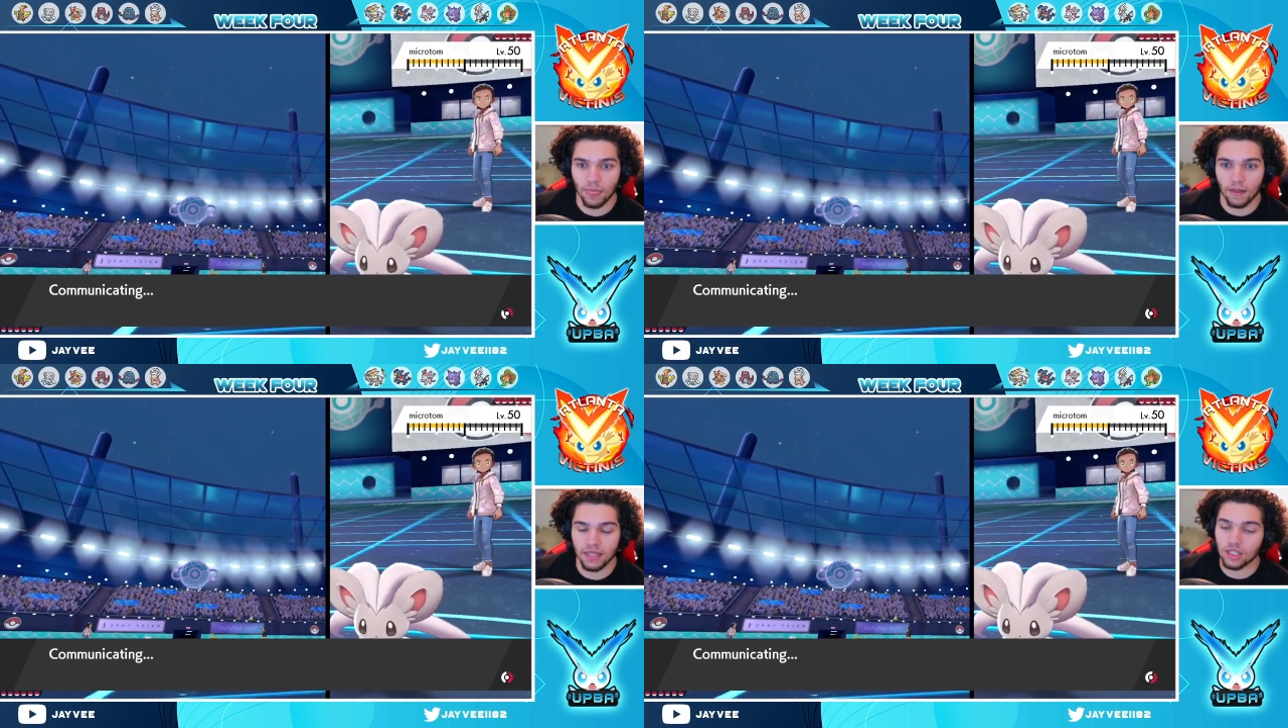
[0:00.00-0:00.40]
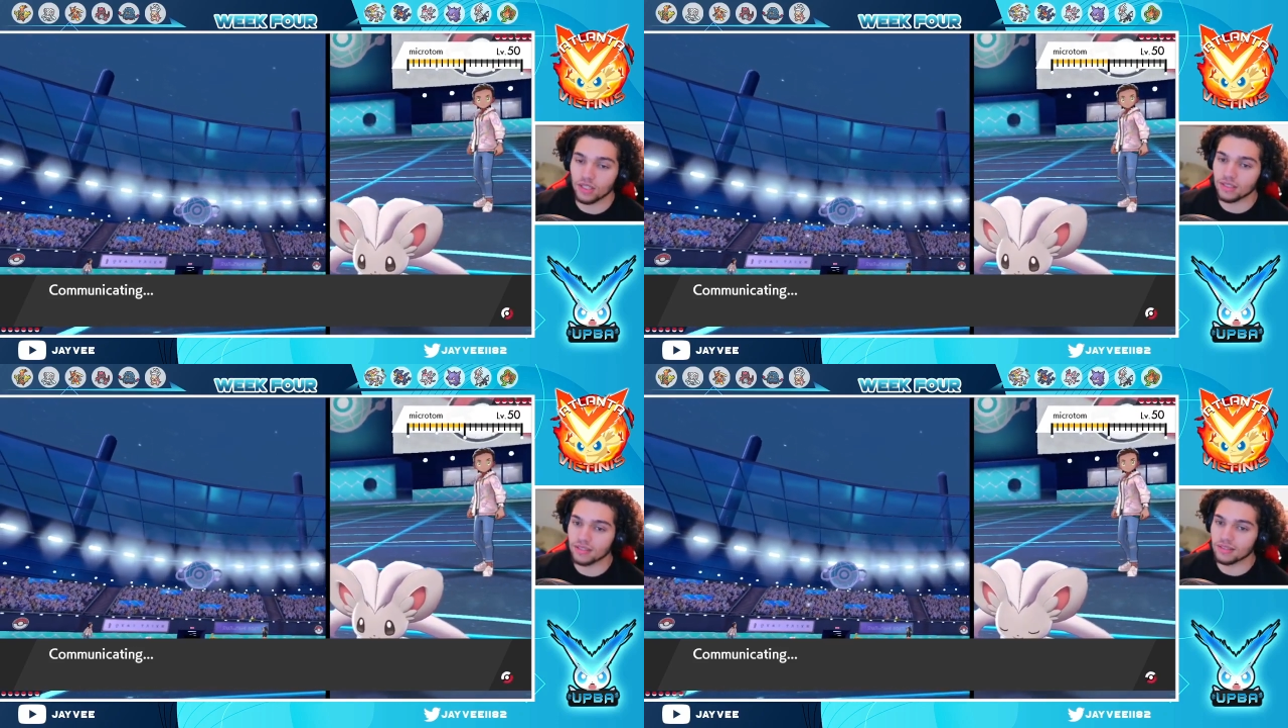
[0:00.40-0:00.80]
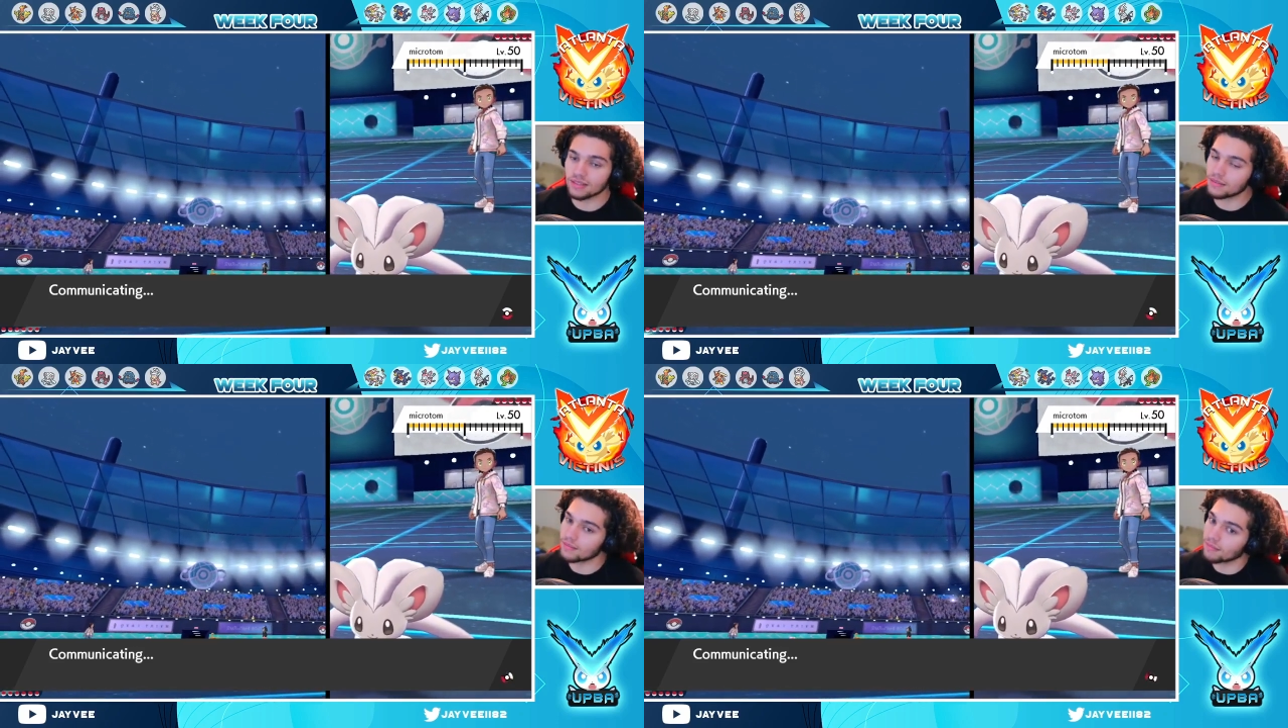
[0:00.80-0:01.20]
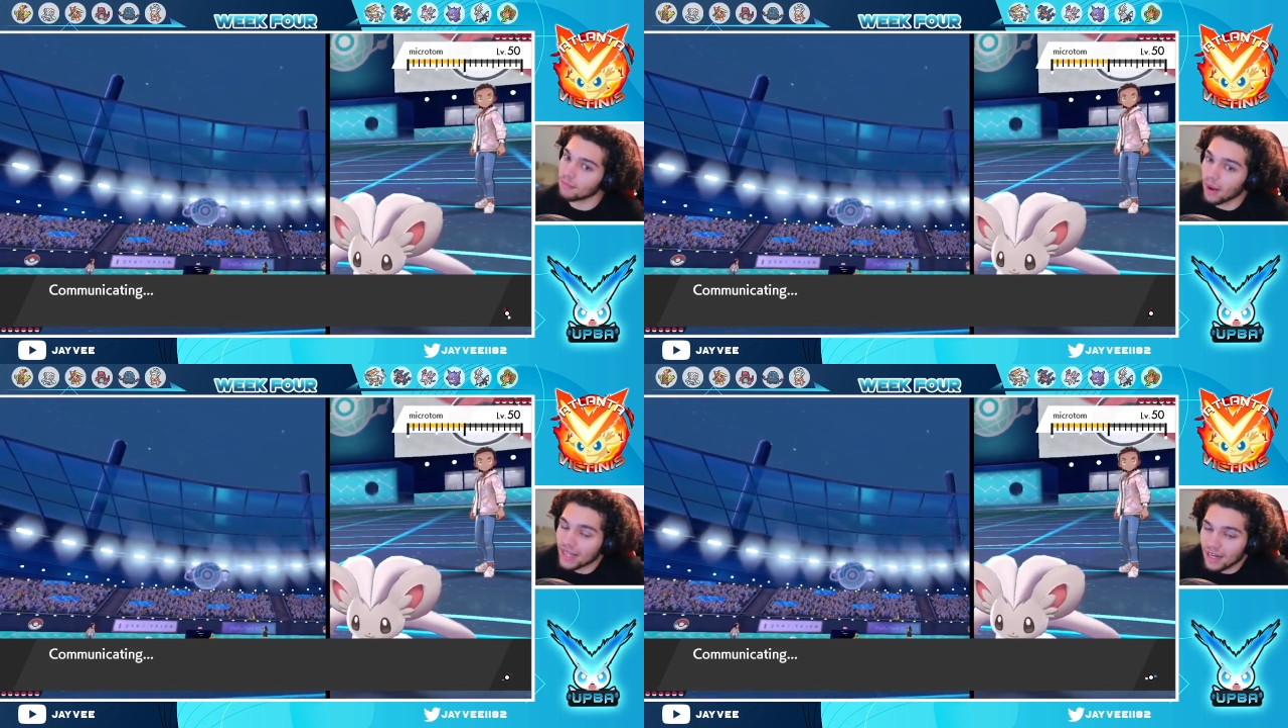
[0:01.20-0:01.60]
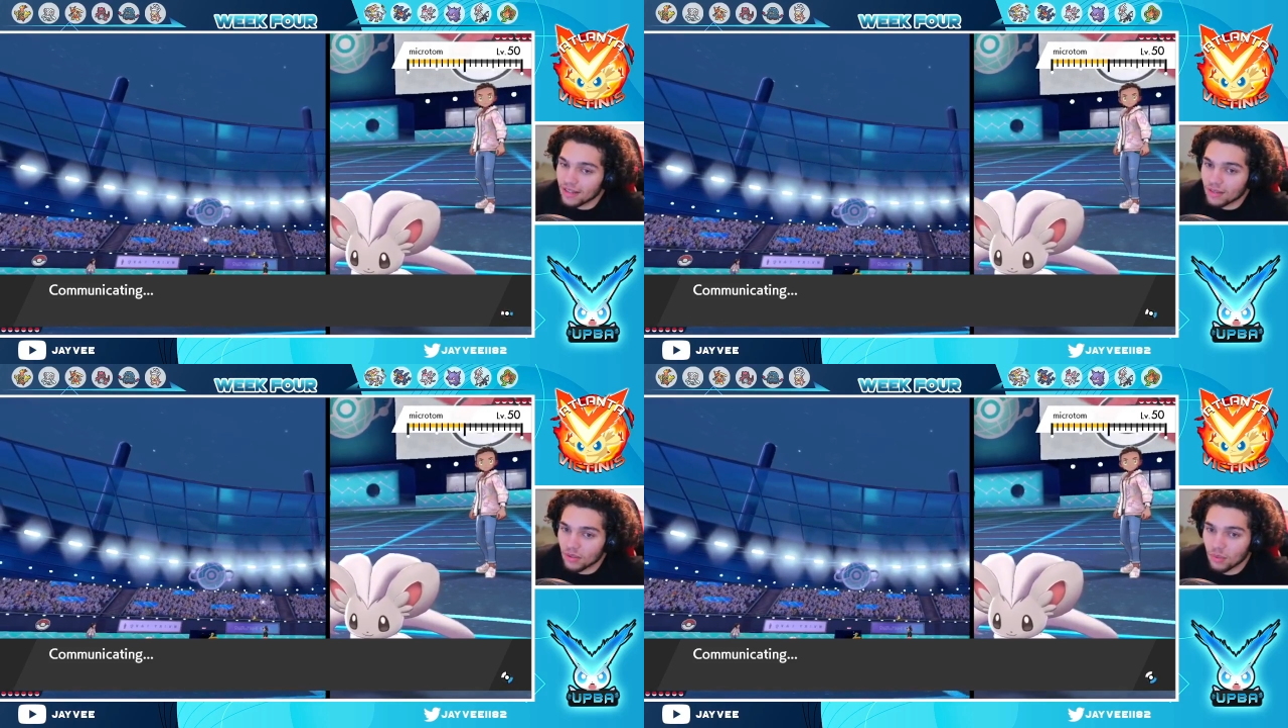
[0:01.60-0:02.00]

He could might not think, and